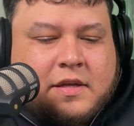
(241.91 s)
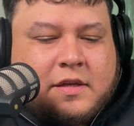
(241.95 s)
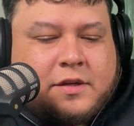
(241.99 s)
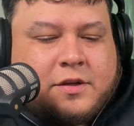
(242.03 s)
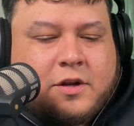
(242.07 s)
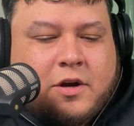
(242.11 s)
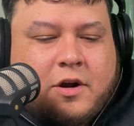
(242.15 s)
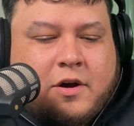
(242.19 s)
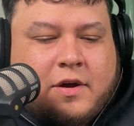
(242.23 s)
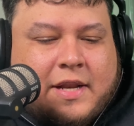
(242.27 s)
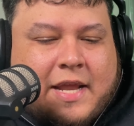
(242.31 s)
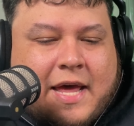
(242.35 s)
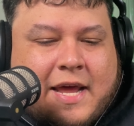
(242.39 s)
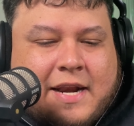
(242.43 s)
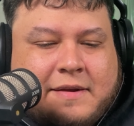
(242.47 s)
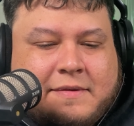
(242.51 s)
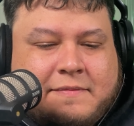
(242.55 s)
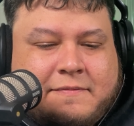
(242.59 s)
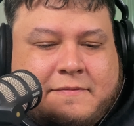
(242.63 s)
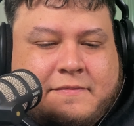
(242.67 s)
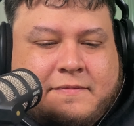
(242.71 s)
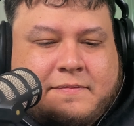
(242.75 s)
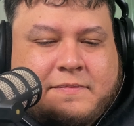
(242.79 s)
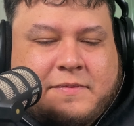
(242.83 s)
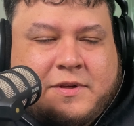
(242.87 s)
A lot of,
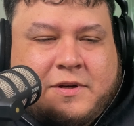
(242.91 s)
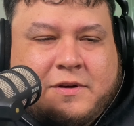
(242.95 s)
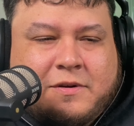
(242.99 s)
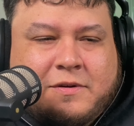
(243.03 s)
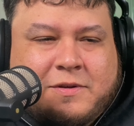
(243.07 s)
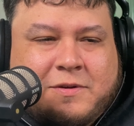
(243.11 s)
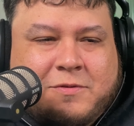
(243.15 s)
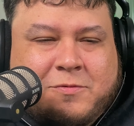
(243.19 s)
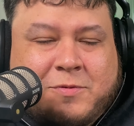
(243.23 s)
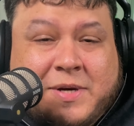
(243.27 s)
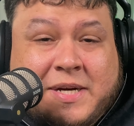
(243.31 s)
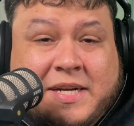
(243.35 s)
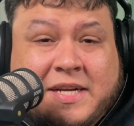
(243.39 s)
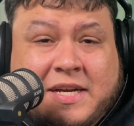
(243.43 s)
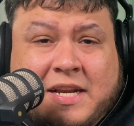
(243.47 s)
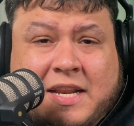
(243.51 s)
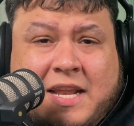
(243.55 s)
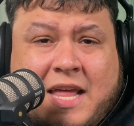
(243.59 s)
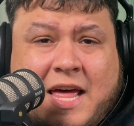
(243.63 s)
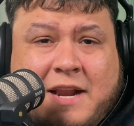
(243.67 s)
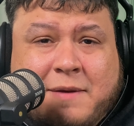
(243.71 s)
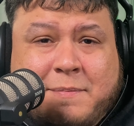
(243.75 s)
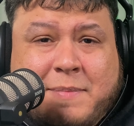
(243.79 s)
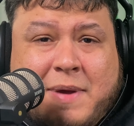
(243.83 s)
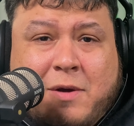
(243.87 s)
you're reading a
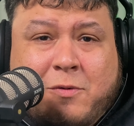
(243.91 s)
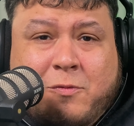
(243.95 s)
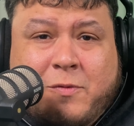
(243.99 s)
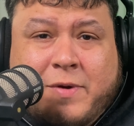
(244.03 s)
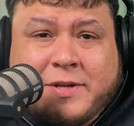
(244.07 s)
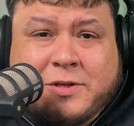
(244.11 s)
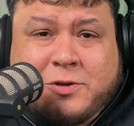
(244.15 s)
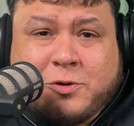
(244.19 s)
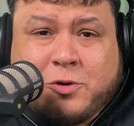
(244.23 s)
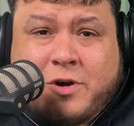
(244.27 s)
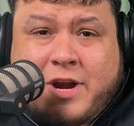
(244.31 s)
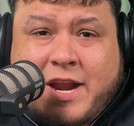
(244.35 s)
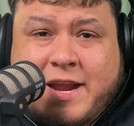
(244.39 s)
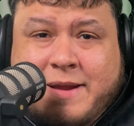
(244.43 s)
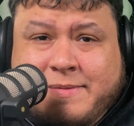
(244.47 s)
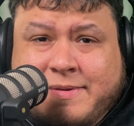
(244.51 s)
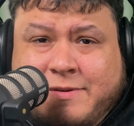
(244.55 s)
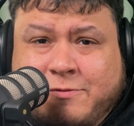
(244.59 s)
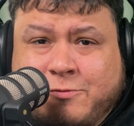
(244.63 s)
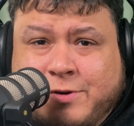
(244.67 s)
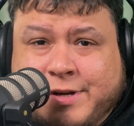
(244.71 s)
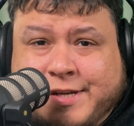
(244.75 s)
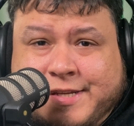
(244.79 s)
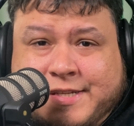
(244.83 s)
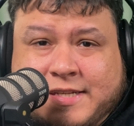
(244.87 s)
lot about retro
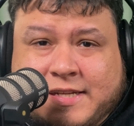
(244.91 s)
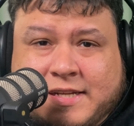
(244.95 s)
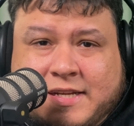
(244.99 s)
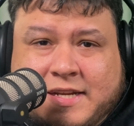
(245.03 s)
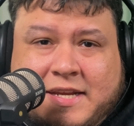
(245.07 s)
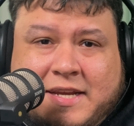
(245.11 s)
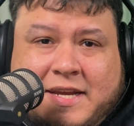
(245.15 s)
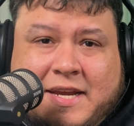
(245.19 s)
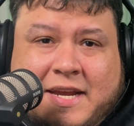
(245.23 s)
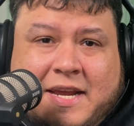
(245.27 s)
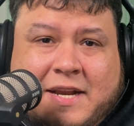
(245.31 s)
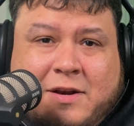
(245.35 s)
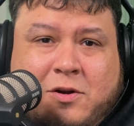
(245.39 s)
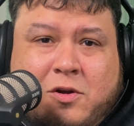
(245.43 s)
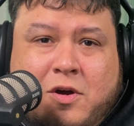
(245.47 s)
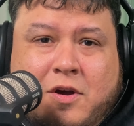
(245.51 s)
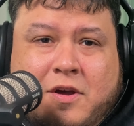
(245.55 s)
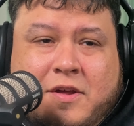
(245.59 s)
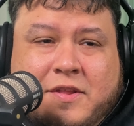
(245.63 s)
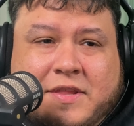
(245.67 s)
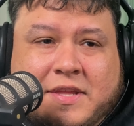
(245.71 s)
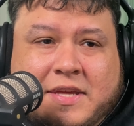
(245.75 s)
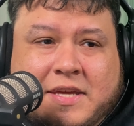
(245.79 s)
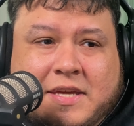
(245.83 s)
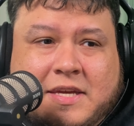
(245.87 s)
gaming recently and
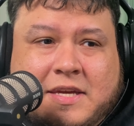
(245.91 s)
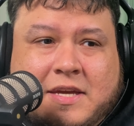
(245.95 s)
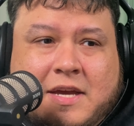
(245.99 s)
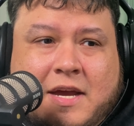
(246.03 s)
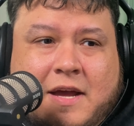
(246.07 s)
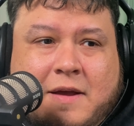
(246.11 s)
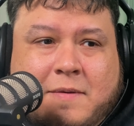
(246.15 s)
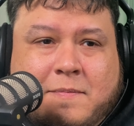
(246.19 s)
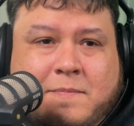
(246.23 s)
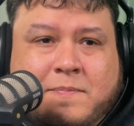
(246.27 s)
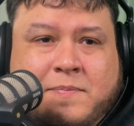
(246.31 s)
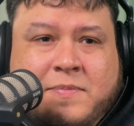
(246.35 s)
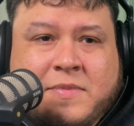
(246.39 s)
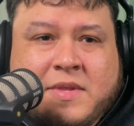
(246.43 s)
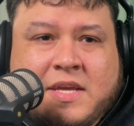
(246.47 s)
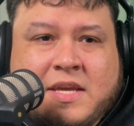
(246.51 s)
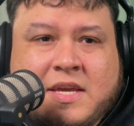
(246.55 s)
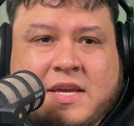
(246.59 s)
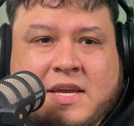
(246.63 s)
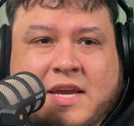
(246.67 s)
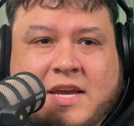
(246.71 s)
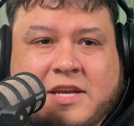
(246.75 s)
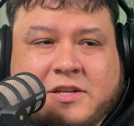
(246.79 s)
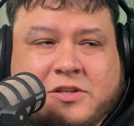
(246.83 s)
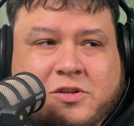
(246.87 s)
all the
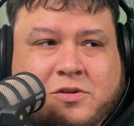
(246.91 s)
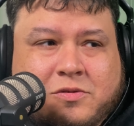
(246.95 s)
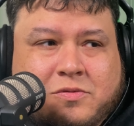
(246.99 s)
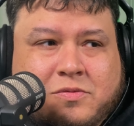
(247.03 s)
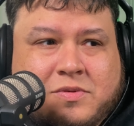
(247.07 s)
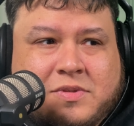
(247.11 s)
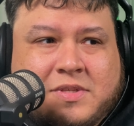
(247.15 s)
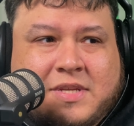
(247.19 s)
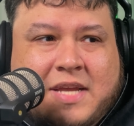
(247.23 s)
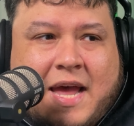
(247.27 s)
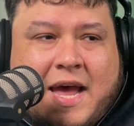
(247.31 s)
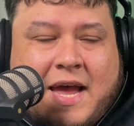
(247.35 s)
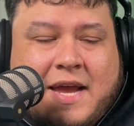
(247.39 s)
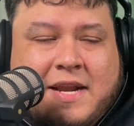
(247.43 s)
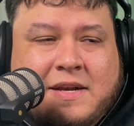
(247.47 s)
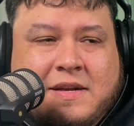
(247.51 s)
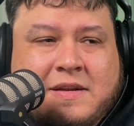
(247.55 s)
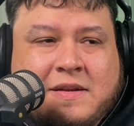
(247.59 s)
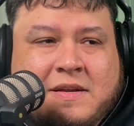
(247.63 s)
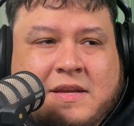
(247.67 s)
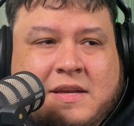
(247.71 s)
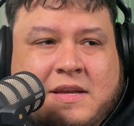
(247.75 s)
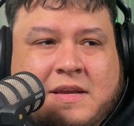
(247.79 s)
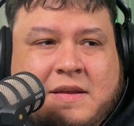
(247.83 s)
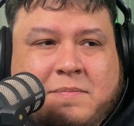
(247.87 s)
issues that
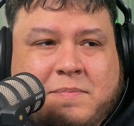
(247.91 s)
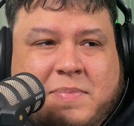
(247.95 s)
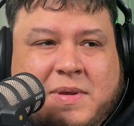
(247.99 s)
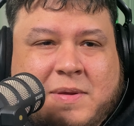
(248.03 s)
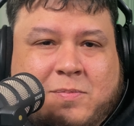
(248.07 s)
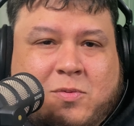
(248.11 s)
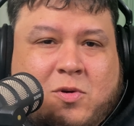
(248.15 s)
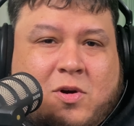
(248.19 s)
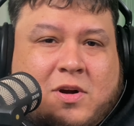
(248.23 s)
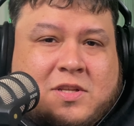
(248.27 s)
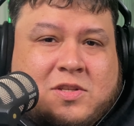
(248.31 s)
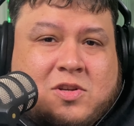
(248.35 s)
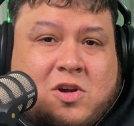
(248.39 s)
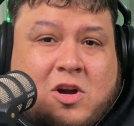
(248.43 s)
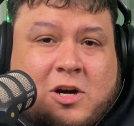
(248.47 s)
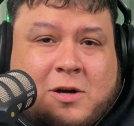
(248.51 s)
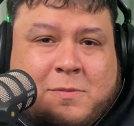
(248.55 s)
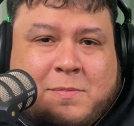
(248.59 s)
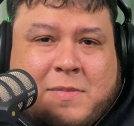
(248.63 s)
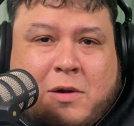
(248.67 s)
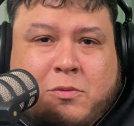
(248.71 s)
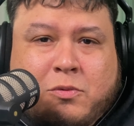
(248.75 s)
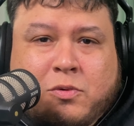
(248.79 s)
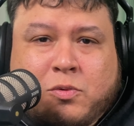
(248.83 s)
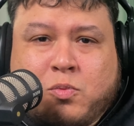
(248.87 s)
people are talking
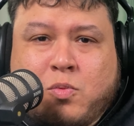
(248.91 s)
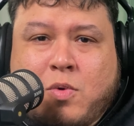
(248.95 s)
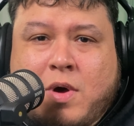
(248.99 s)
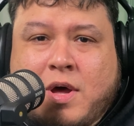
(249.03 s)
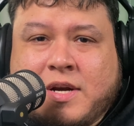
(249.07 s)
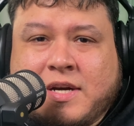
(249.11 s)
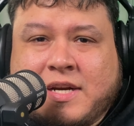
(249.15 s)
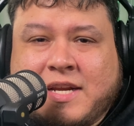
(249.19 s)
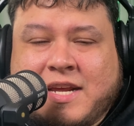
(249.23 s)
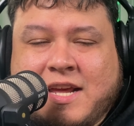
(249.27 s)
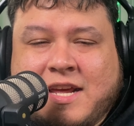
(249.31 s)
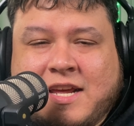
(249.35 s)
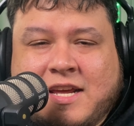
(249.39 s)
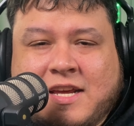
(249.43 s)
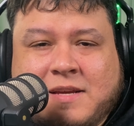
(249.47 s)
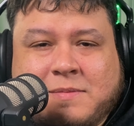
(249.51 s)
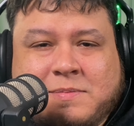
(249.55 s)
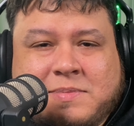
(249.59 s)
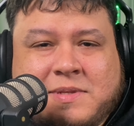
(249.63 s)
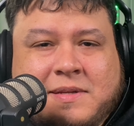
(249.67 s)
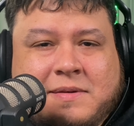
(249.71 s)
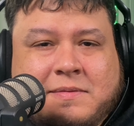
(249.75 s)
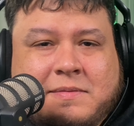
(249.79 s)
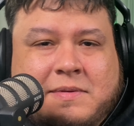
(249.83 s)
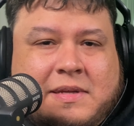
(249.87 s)
about with water
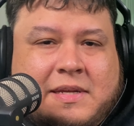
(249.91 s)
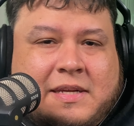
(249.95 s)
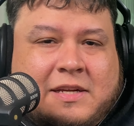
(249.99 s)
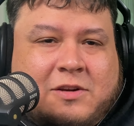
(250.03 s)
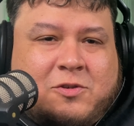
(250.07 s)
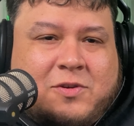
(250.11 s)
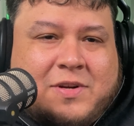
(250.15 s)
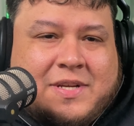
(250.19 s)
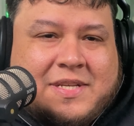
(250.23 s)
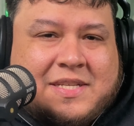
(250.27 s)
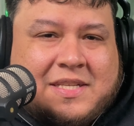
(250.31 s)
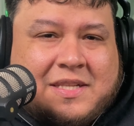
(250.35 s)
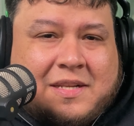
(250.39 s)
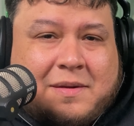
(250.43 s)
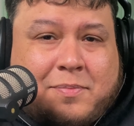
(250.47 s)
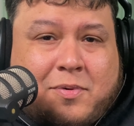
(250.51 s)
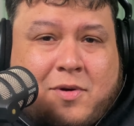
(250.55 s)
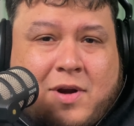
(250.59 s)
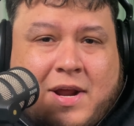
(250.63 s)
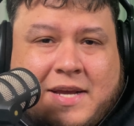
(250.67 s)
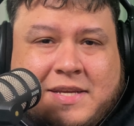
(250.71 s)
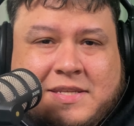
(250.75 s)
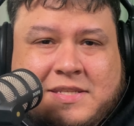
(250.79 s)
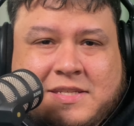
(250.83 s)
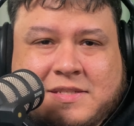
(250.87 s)
games and increasing the
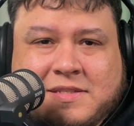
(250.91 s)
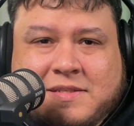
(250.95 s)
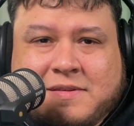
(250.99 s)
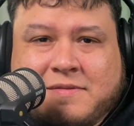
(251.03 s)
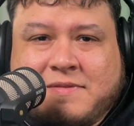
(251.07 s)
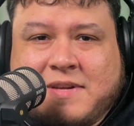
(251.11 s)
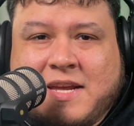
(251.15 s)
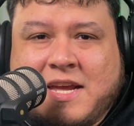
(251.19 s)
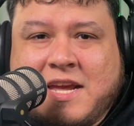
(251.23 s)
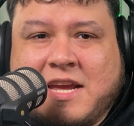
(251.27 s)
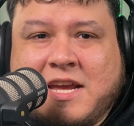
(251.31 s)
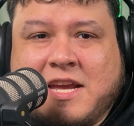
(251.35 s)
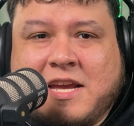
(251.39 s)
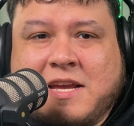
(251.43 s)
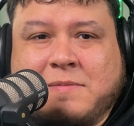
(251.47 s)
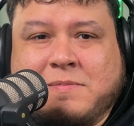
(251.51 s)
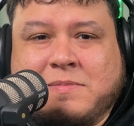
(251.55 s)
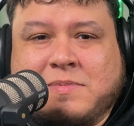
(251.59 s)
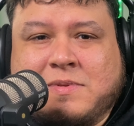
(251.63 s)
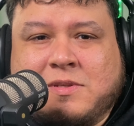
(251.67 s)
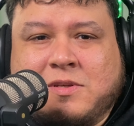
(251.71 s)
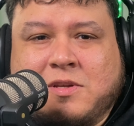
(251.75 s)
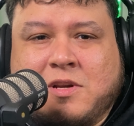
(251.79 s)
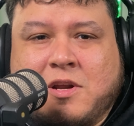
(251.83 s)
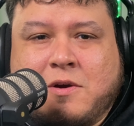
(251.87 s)
prices of
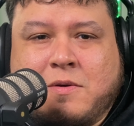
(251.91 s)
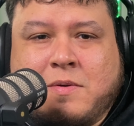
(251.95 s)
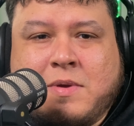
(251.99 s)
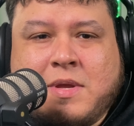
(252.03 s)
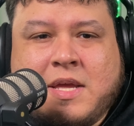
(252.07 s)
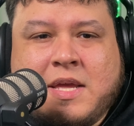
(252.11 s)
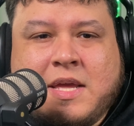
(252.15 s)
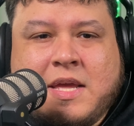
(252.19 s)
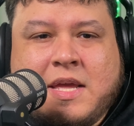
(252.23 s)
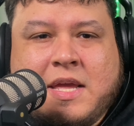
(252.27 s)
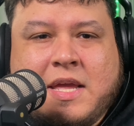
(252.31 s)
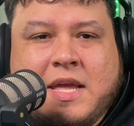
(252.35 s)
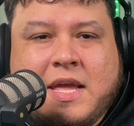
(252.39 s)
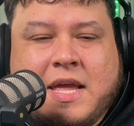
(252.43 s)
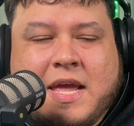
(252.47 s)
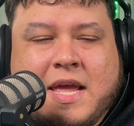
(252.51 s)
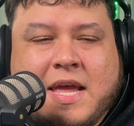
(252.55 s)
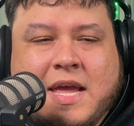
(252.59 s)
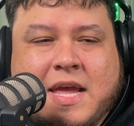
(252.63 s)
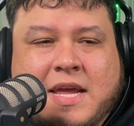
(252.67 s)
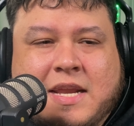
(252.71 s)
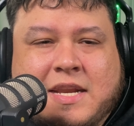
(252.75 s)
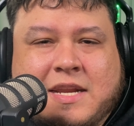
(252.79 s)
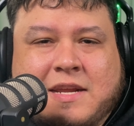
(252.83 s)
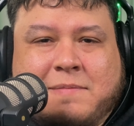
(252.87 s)
games,
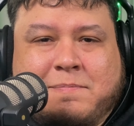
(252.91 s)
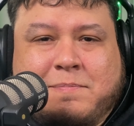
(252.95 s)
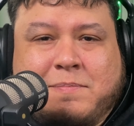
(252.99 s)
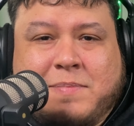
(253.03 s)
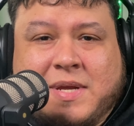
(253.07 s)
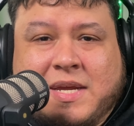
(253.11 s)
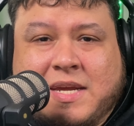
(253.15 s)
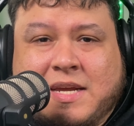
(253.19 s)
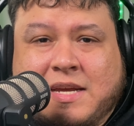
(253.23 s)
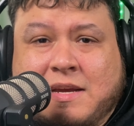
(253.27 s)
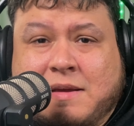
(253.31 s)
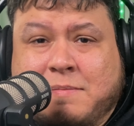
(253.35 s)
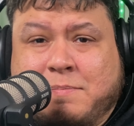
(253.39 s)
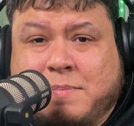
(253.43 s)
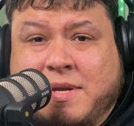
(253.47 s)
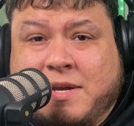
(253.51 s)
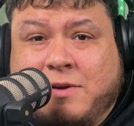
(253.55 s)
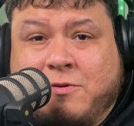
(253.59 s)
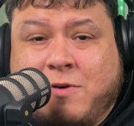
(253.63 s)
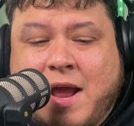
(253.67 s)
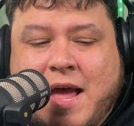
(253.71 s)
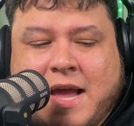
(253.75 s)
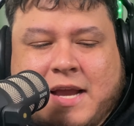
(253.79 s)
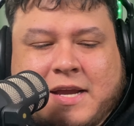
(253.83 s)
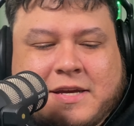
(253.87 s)
and it being a
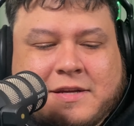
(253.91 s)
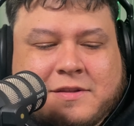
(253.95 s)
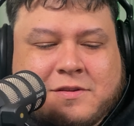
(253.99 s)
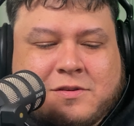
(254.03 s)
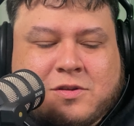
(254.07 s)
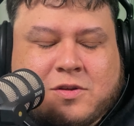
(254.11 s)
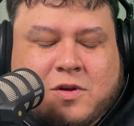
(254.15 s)
big racket.